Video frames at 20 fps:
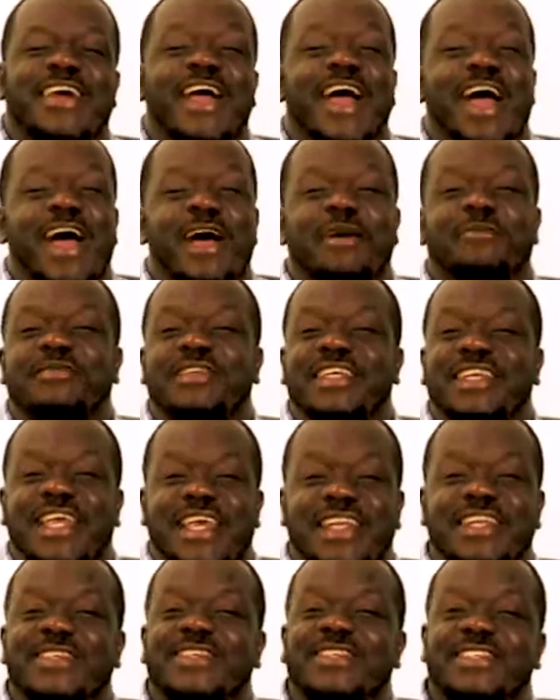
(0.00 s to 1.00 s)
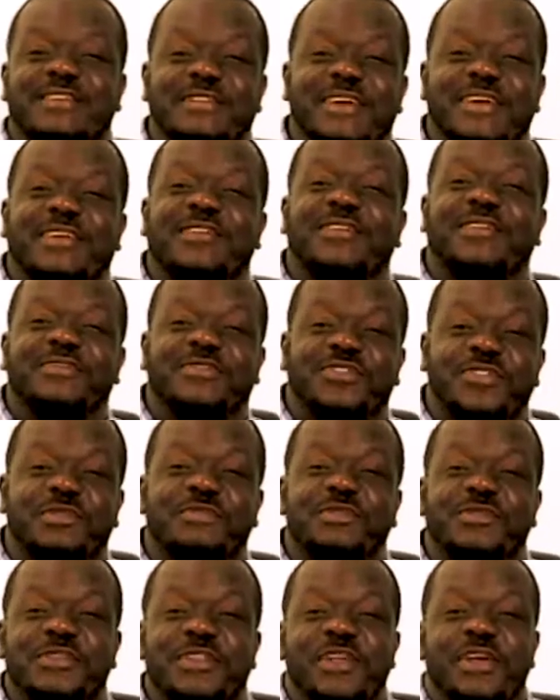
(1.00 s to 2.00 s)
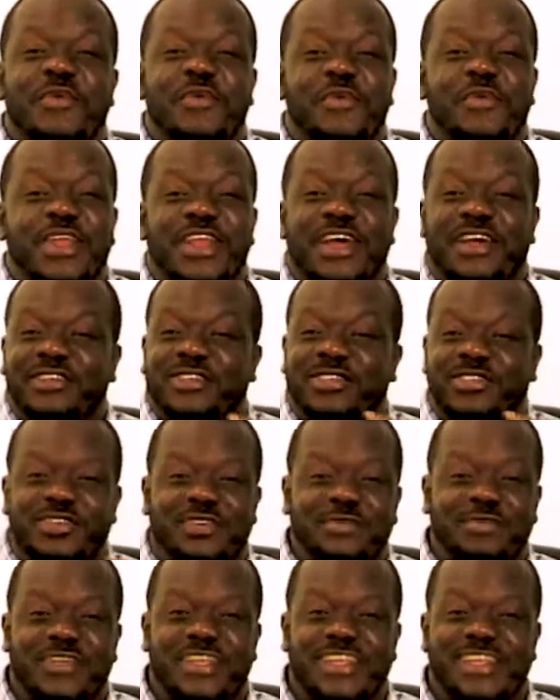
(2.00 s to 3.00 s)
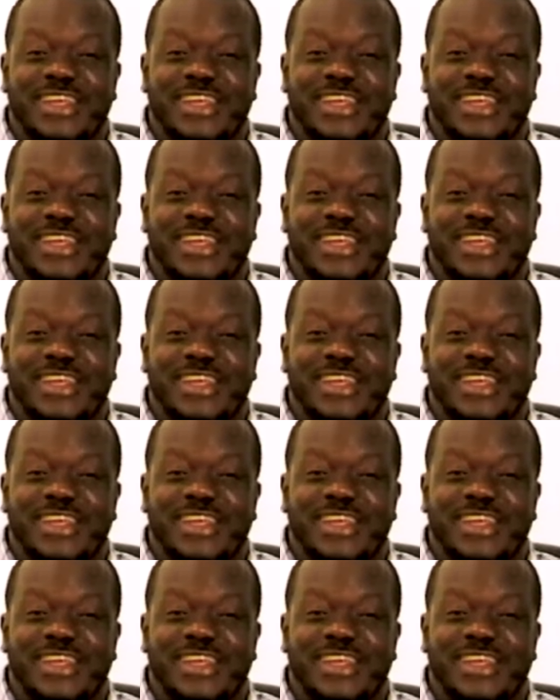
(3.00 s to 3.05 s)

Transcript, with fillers: I mean, getting yourself out of trouble without troubling